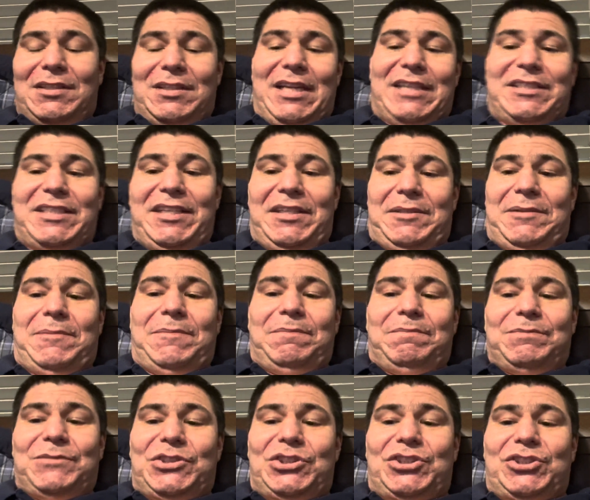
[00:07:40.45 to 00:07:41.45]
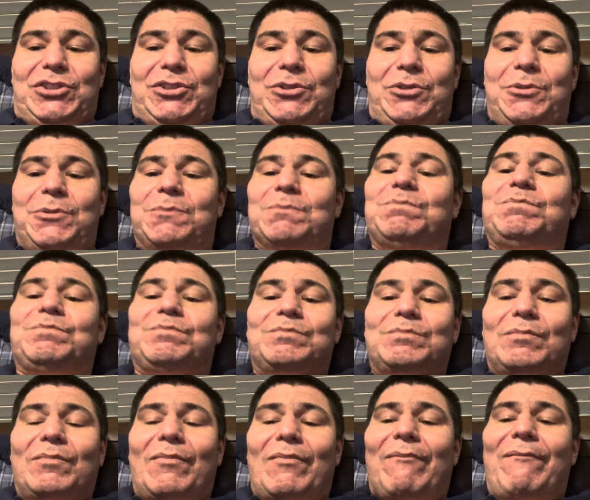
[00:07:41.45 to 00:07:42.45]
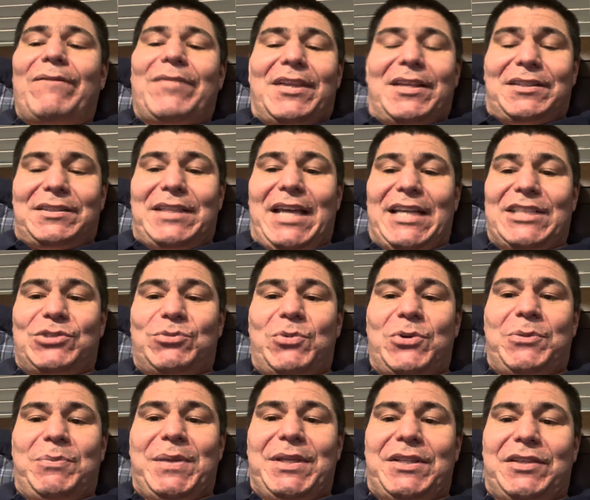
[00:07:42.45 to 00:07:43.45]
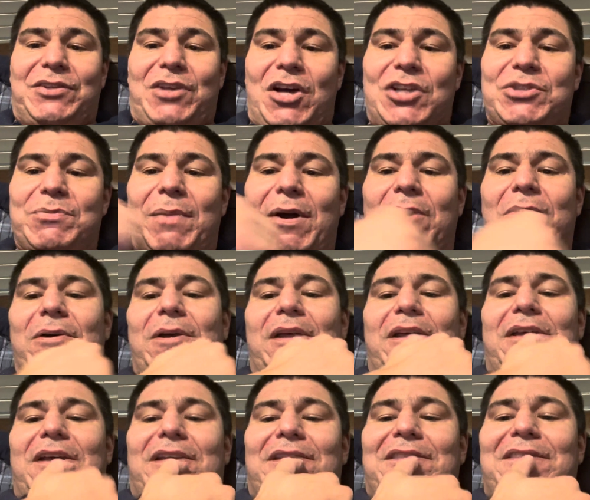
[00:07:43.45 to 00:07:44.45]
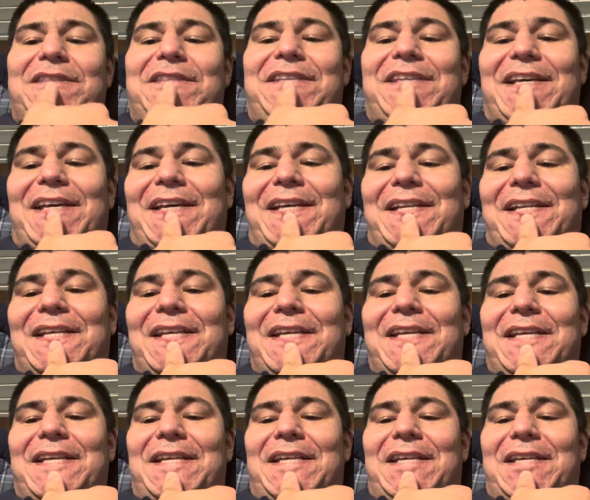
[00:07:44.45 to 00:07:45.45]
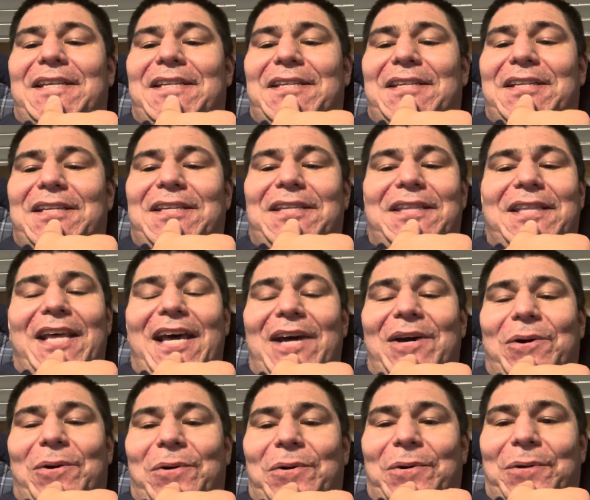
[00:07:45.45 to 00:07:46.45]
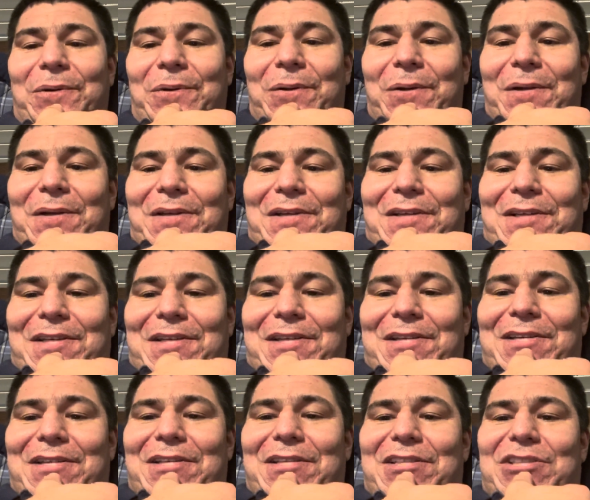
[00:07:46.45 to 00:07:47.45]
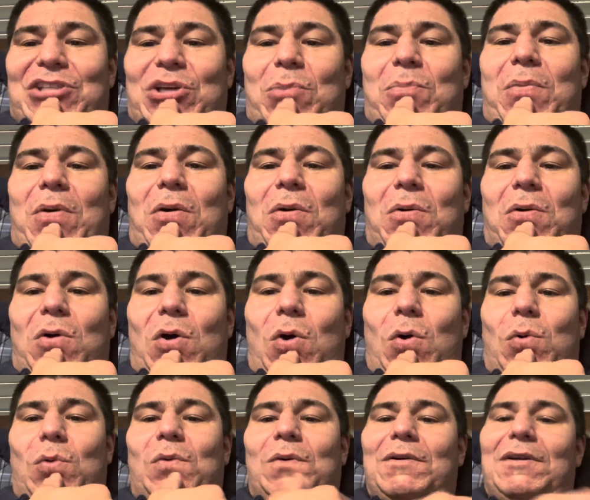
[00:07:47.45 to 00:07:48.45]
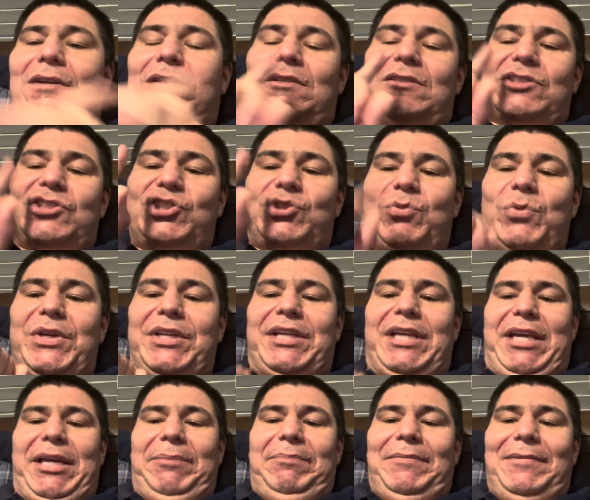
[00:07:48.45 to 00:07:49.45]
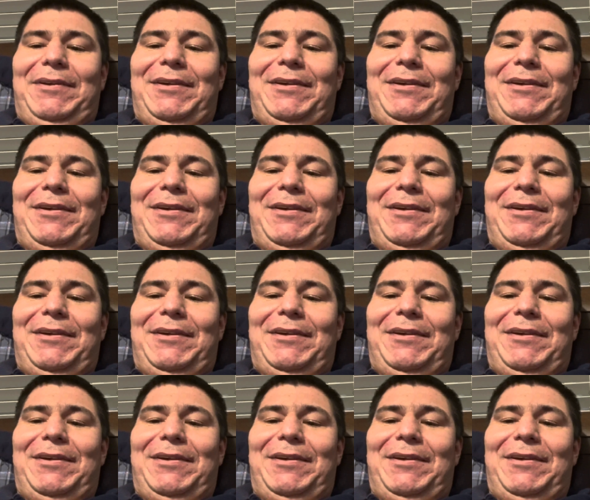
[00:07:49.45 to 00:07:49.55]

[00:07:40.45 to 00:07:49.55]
That's it. So that's what be the toss about. Then in that order, it is about Squid Game.